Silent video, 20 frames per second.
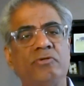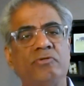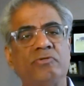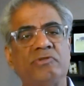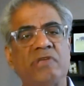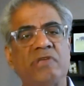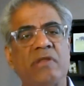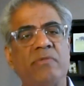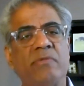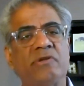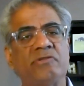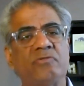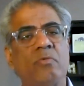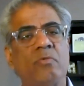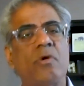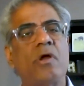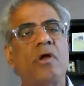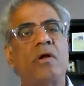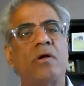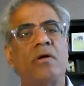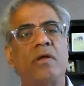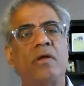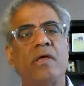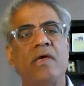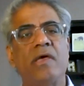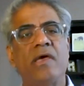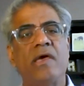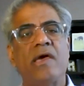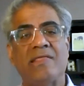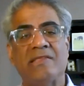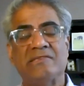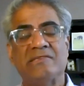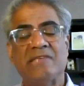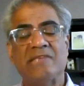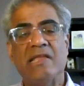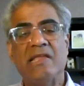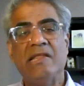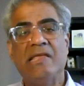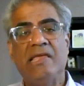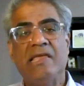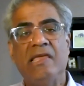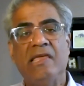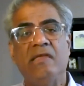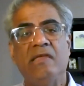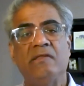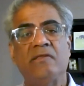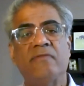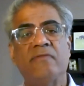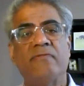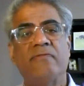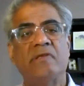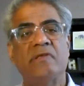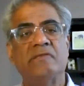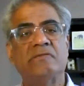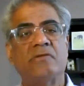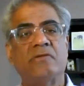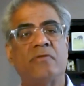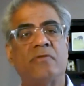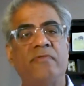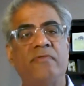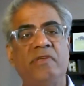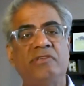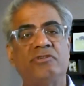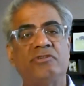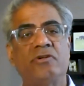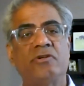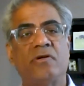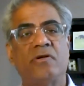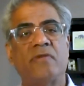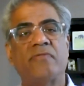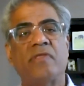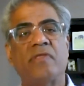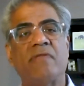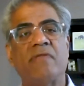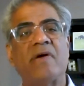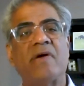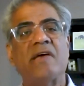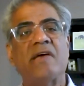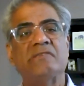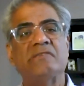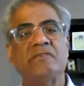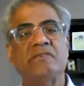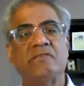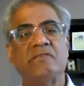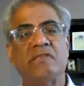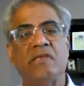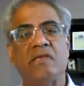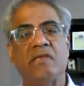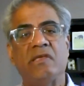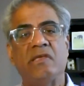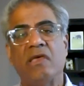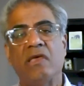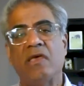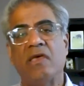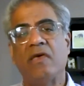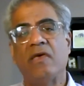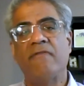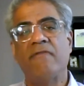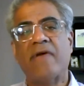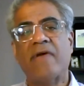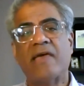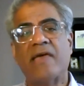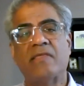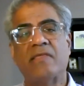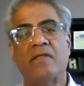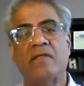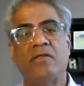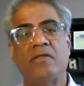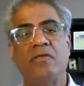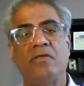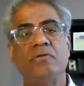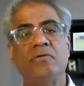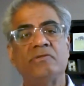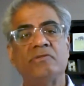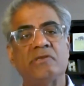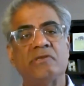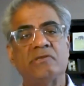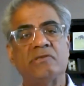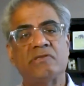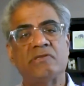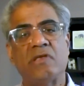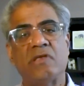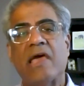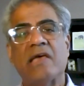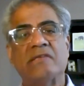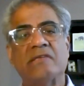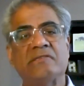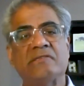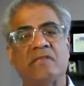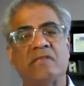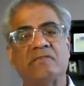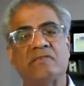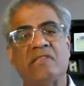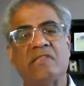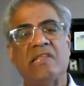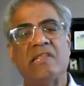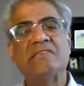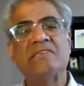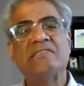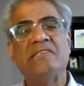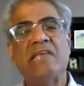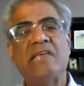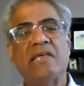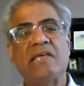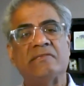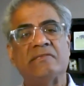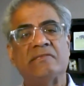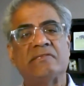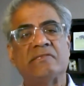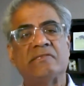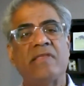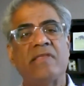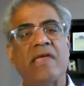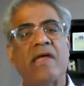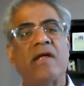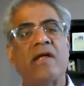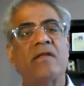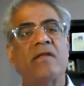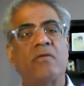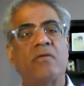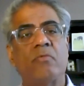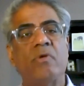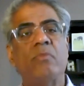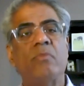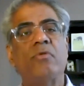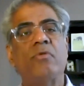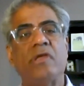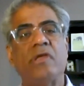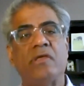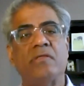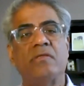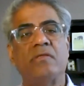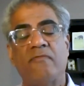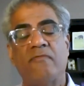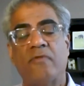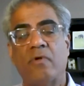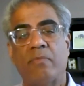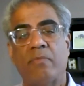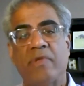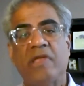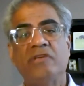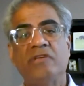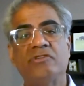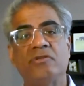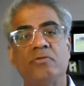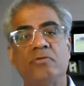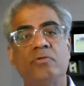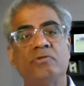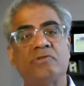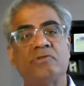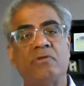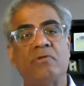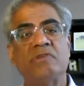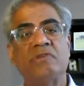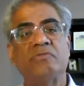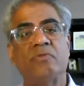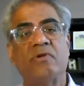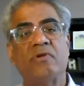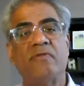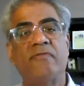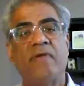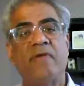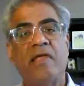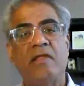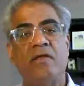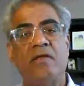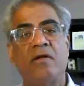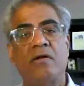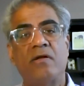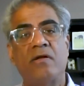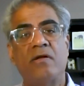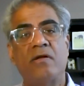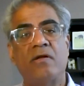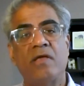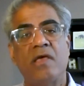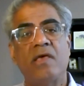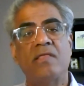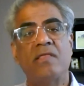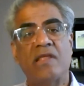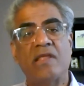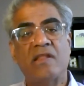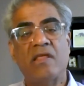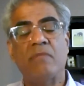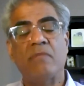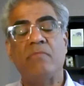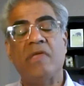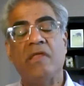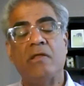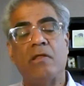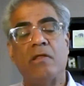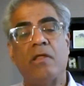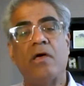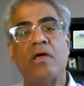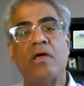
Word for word: zero to two centimeters of water. And the second key difference or feature of the device is the fact that it uses gas that's less dense than the air that we breathe. And for a patient who's in respiratory failure, that can mean a